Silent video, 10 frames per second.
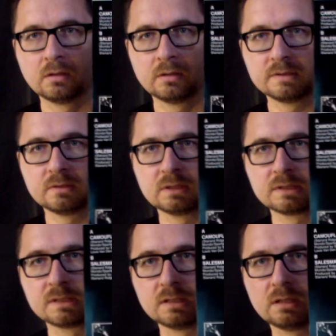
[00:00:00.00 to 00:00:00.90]
as you can
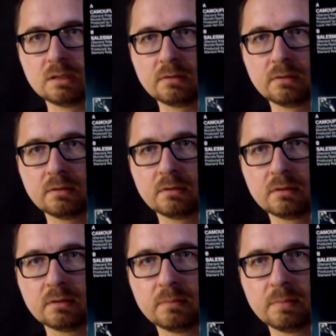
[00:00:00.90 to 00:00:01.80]
see here in
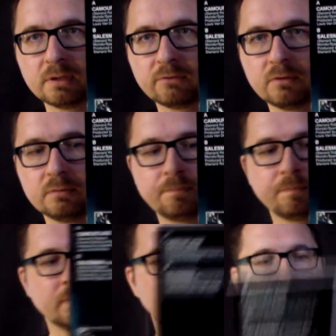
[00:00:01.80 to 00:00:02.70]
the picture.
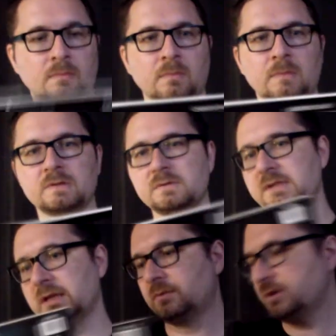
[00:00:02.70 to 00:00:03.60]
So
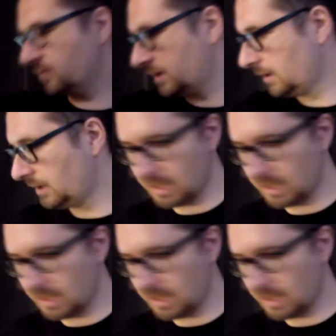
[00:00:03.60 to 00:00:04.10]
Stan Ridgeway in the